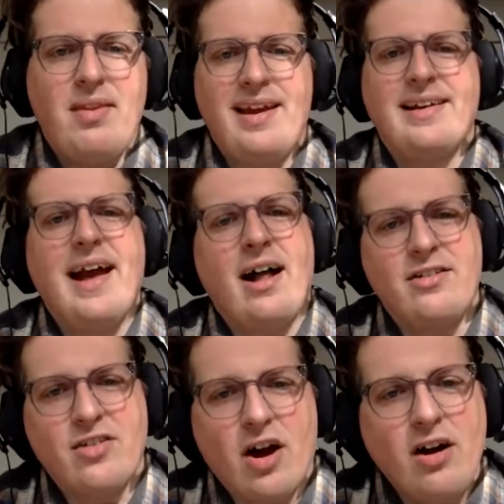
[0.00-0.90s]
And
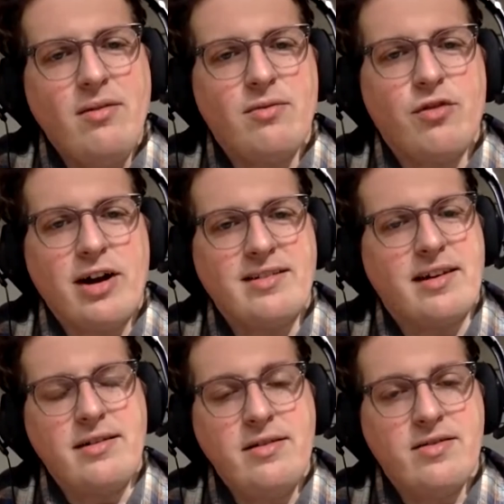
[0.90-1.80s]
Caldazar,
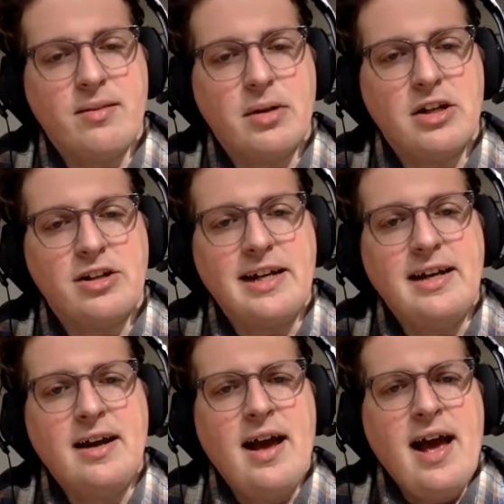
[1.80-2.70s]
phrasing similarly,
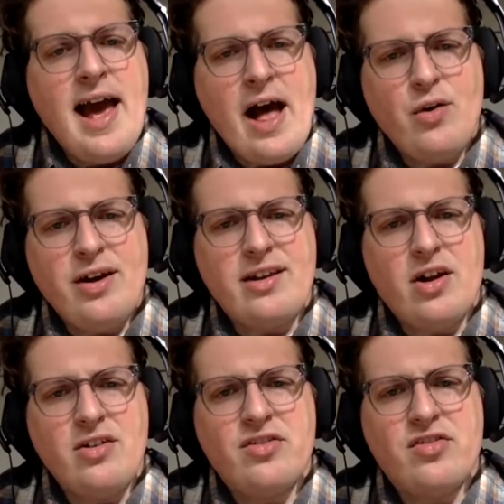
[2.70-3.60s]
how did it
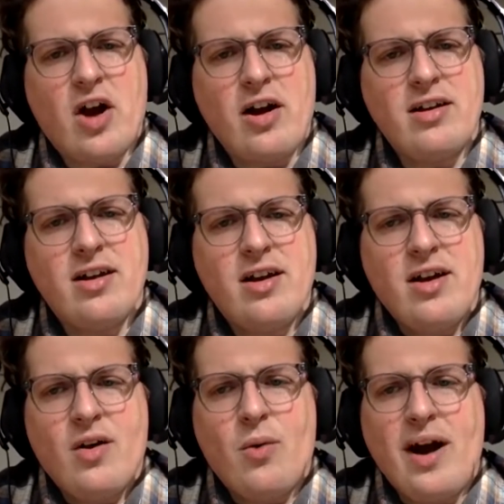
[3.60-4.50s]
all start?
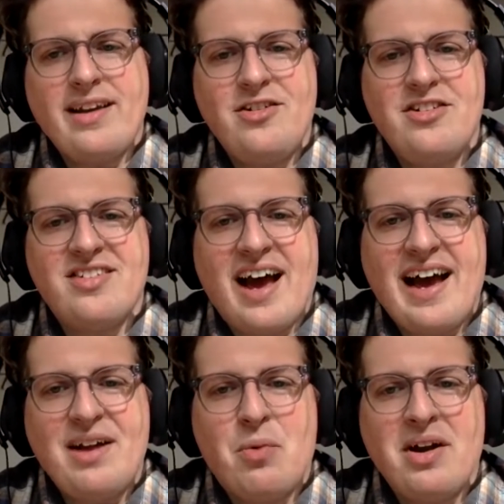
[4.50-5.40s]
Why did you
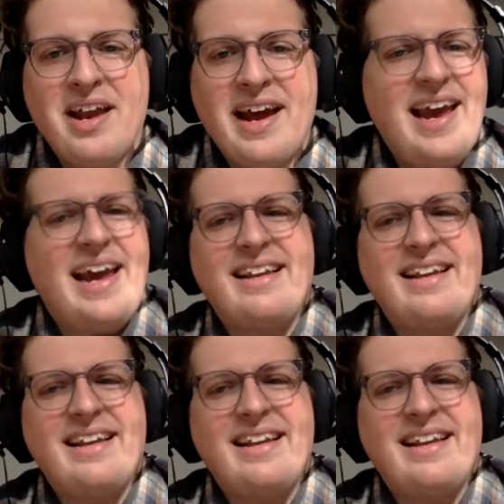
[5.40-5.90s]
decide one day, hey,